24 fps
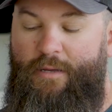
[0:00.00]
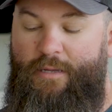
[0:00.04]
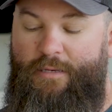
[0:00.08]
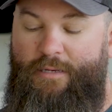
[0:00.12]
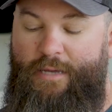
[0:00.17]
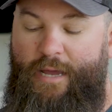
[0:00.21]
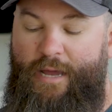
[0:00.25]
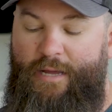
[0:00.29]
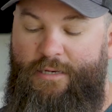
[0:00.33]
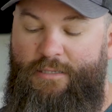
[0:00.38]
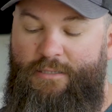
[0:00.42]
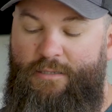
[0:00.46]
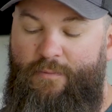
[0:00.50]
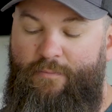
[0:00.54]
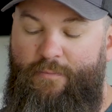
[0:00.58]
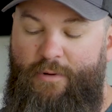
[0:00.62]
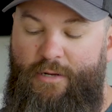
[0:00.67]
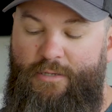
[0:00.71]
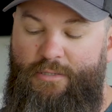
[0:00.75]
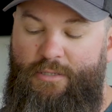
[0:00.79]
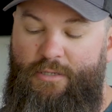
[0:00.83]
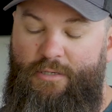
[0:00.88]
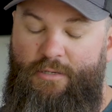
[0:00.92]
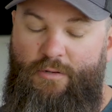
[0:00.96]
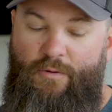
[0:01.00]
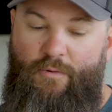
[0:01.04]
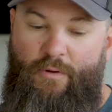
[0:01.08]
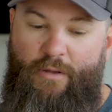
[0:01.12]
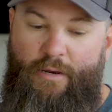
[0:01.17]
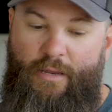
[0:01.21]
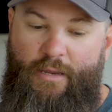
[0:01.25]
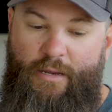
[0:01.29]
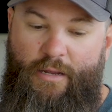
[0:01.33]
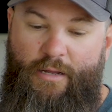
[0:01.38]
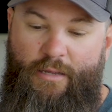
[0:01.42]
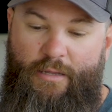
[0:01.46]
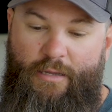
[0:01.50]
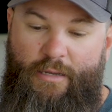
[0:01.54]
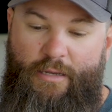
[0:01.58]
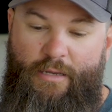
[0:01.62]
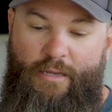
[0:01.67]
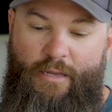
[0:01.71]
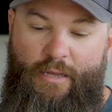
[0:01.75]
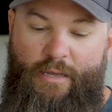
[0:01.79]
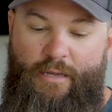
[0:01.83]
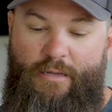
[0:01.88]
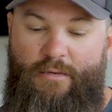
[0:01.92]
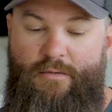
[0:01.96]
to attach some bungee to it and click
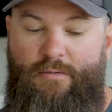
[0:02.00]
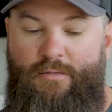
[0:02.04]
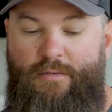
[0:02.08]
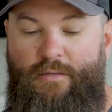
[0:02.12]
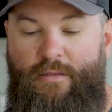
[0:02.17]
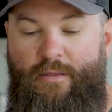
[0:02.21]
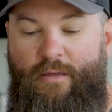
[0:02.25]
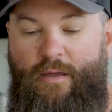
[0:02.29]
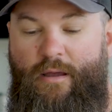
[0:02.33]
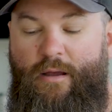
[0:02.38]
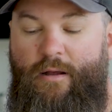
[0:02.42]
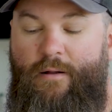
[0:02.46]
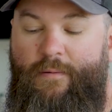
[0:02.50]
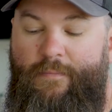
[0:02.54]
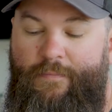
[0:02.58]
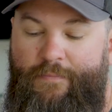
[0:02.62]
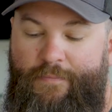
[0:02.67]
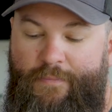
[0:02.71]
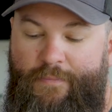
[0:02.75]
it in there.